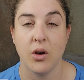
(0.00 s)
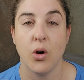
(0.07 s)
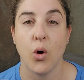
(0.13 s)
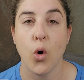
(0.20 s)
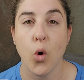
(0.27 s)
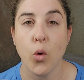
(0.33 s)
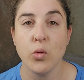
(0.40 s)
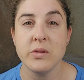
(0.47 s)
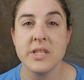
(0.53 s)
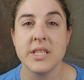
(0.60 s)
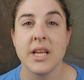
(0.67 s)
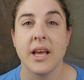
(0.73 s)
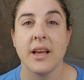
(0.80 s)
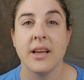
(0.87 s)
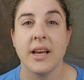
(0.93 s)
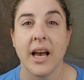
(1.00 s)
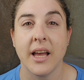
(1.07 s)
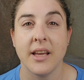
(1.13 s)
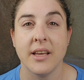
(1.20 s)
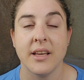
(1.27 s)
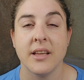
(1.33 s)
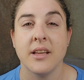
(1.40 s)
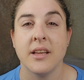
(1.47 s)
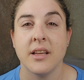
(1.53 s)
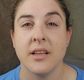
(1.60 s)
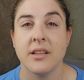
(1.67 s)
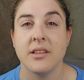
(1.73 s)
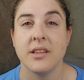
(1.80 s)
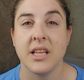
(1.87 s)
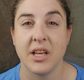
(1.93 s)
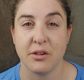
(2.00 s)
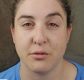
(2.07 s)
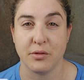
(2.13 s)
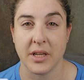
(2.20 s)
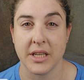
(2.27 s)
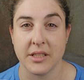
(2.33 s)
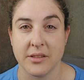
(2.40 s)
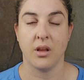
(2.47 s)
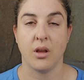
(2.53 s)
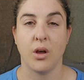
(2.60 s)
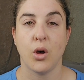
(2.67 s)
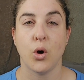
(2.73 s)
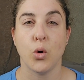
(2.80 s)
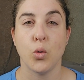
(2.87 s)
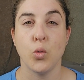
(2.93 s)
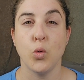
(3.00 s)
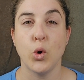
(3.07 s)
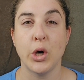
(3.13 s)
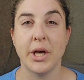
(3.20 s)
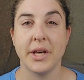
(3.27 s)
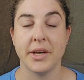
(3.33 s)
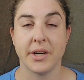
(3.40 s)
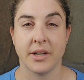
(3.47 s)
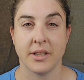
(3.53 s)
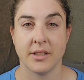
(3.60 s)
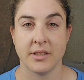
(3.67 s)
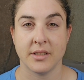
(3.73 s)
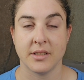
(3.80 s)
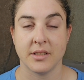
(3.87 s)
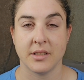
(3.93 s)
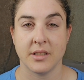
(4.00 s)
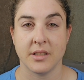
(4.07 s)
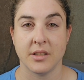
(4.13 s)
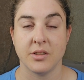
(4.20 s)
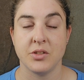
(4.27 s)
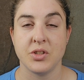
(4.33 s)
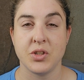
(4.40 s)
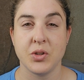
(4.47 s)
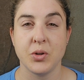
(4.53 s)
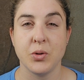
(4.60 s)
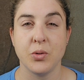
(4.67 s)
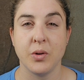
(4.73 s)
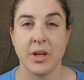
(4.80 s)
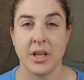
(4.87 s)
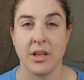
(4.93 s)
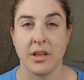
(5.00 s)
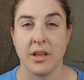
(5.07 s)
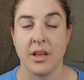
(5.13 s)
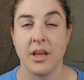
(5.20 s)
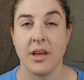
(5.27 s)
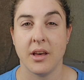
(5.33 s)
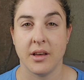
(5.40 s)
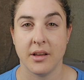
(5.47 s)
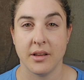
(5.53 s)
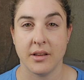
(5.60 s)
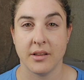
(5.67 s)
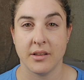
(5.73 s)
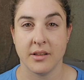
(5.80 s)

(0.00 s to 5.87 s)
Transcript: Ons kyk TV. Hoor, to hear.